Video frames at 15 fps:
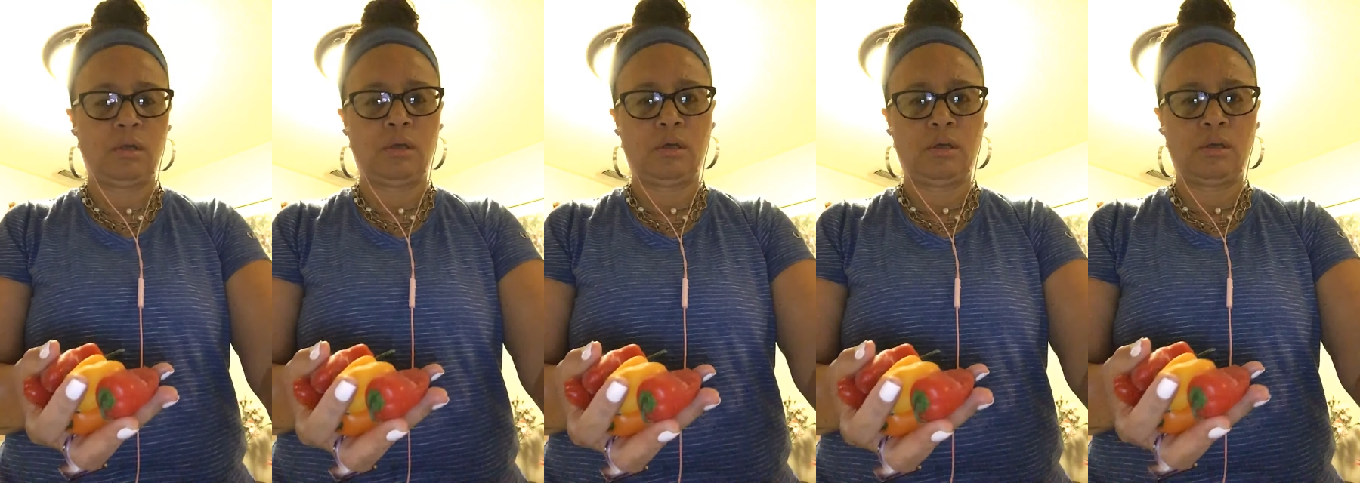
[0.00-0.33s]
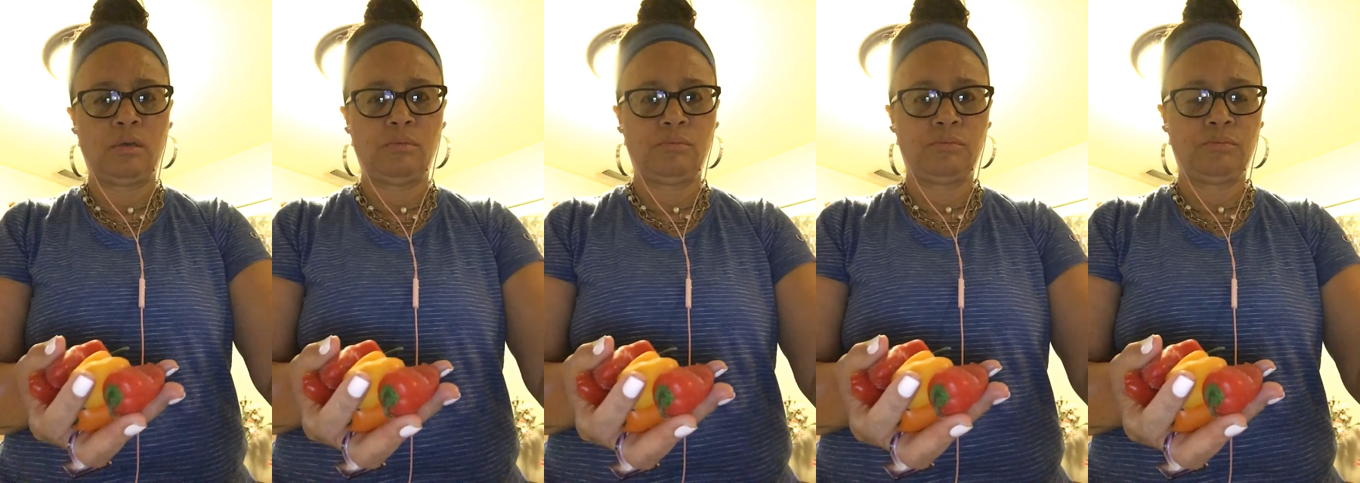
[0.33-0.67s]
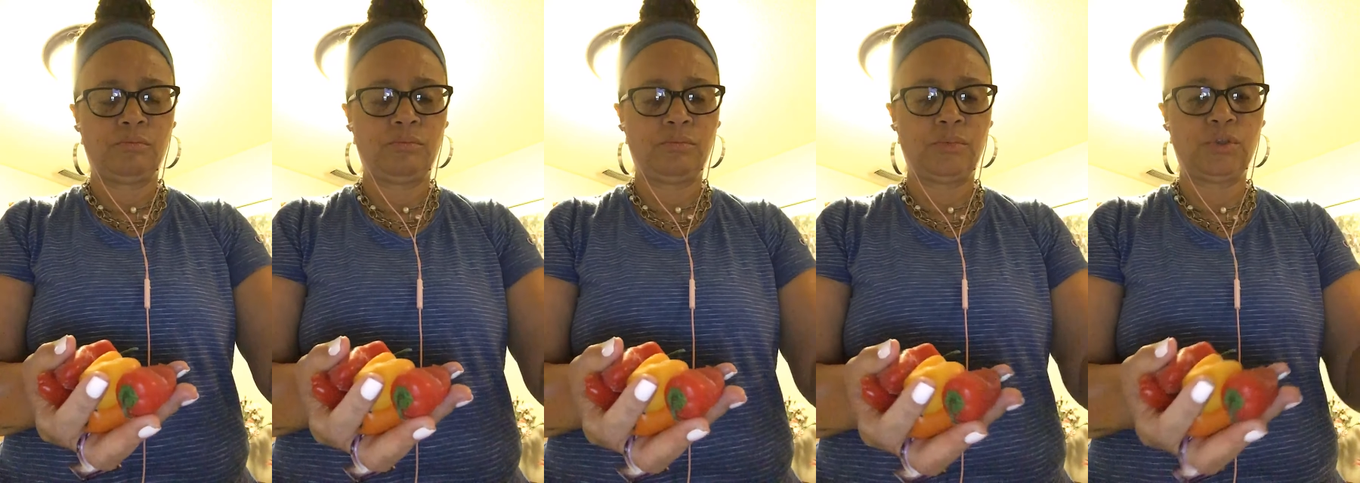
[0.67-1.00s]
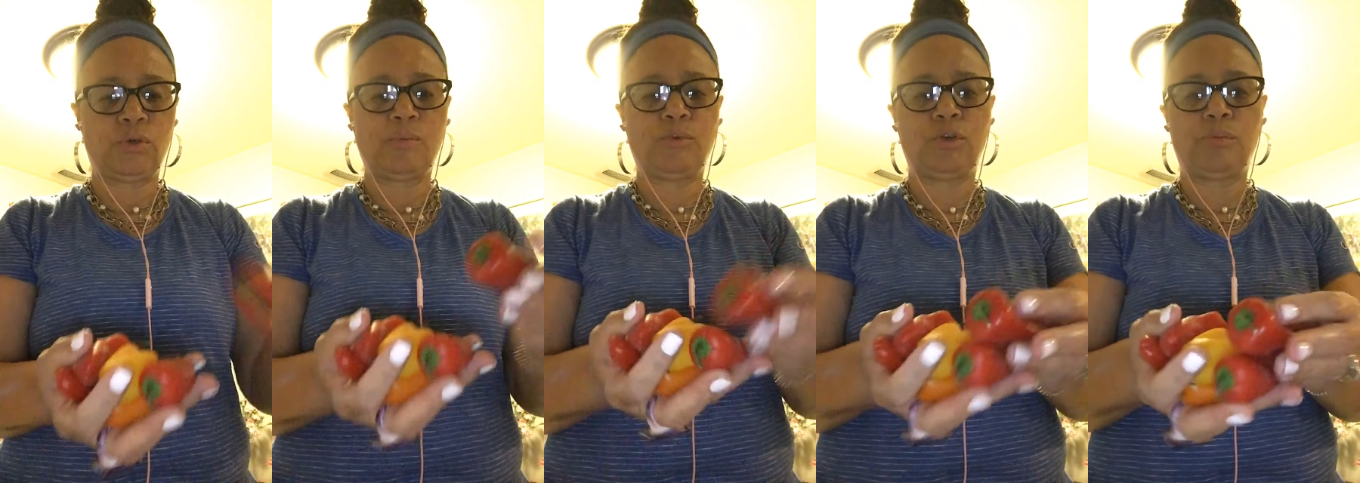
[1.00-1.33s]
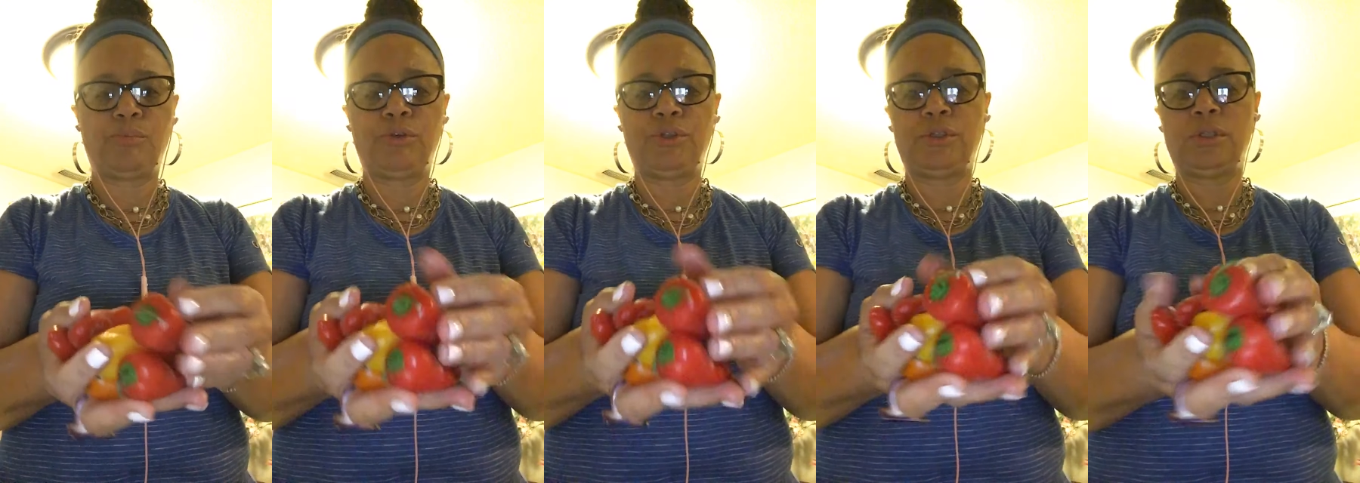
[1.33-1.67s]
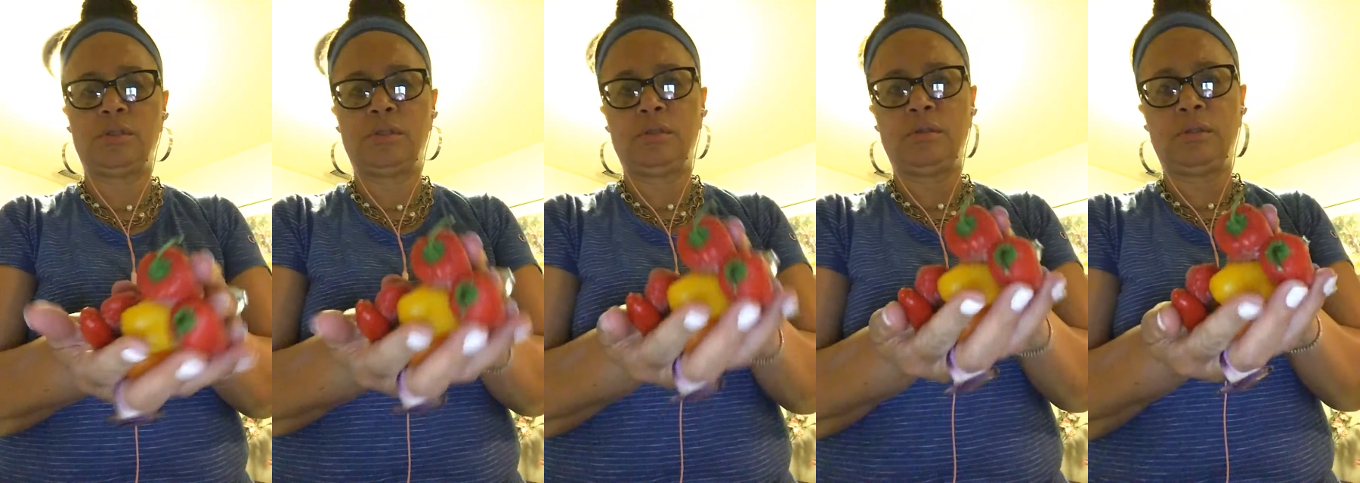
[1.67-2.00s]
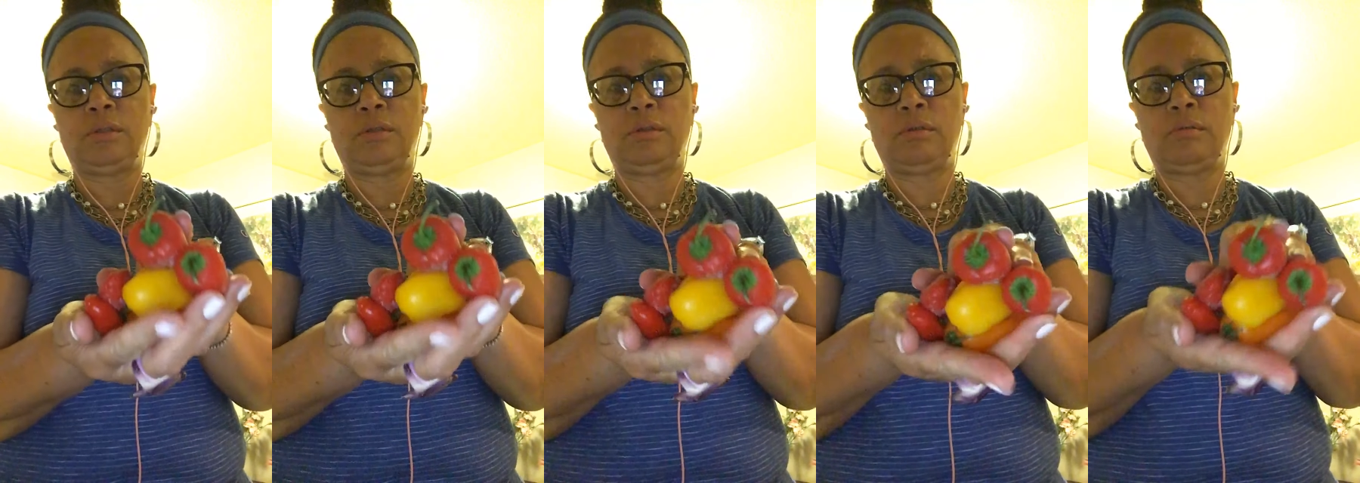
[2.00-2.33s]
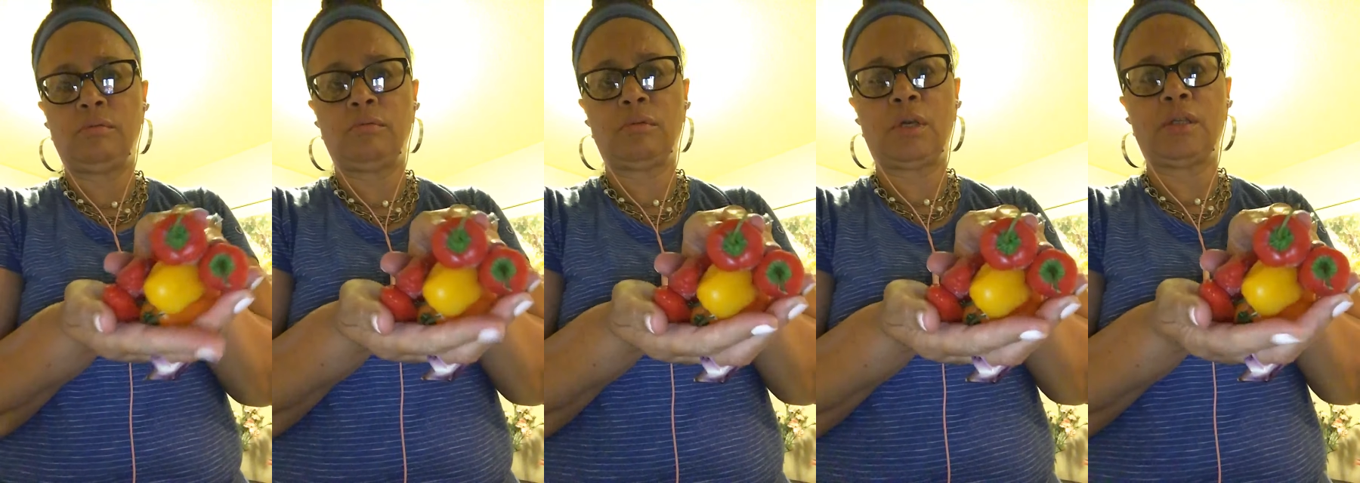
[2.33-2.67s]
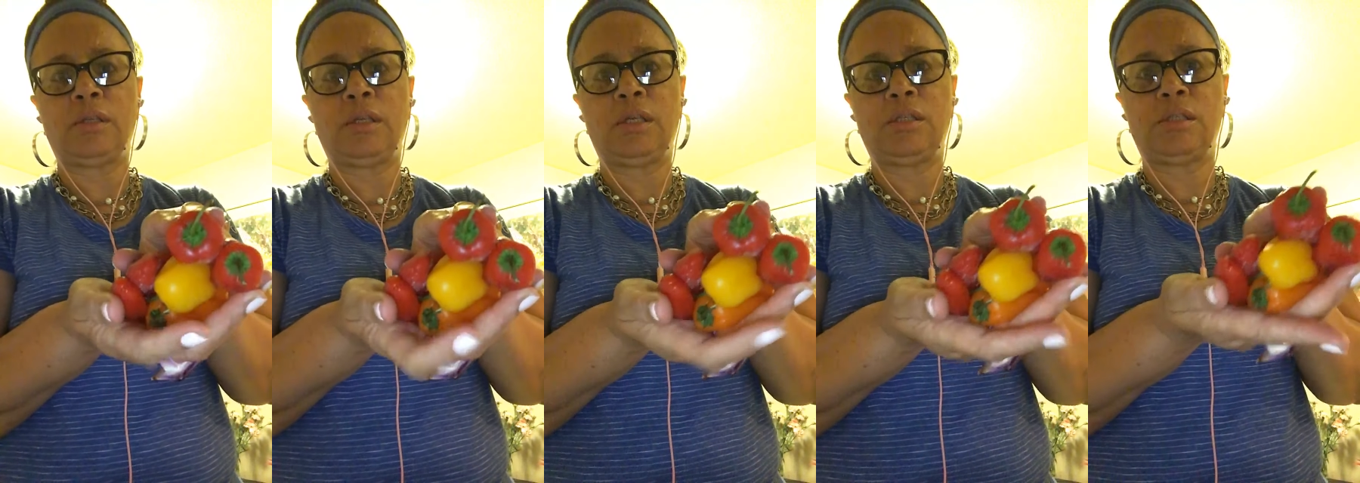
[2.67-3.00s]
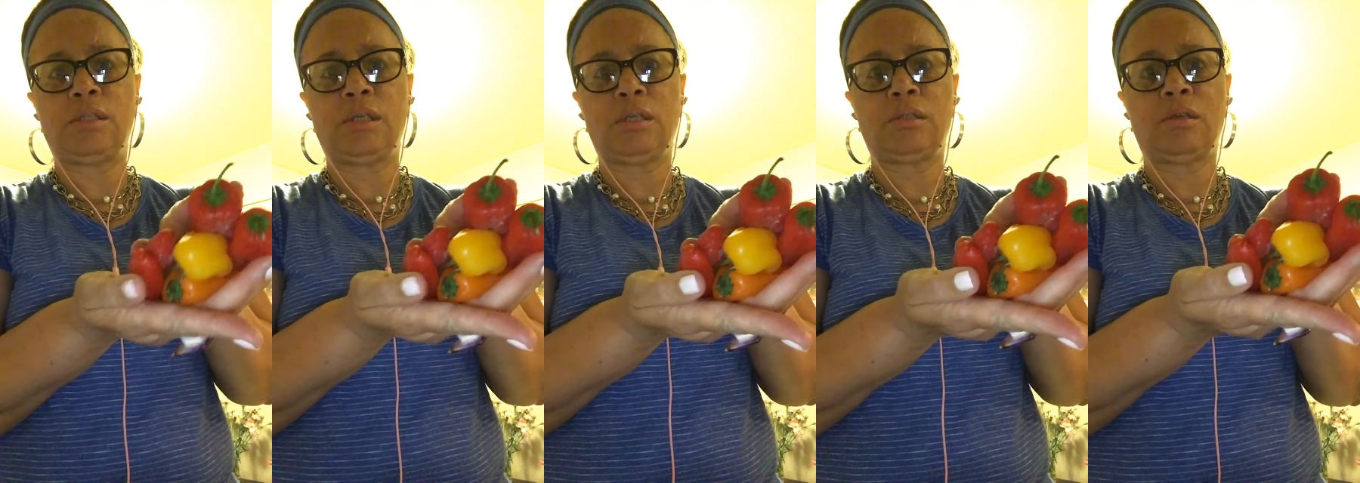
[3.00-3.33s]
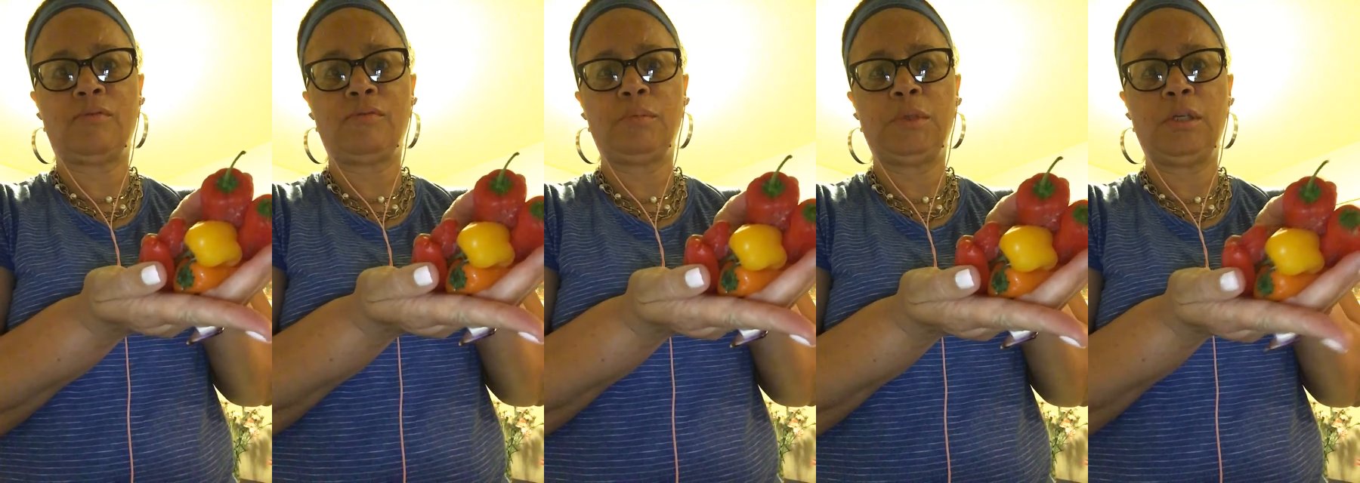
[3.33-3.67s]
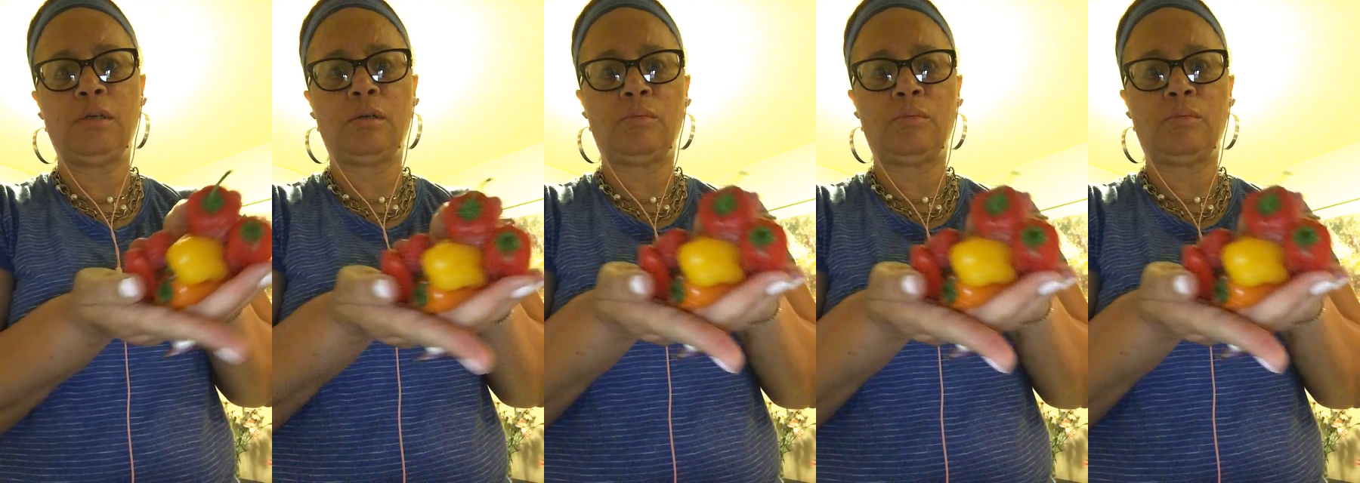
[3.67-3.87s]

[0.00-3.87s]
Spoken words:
So I'm going to put, I think it's 6 of them here.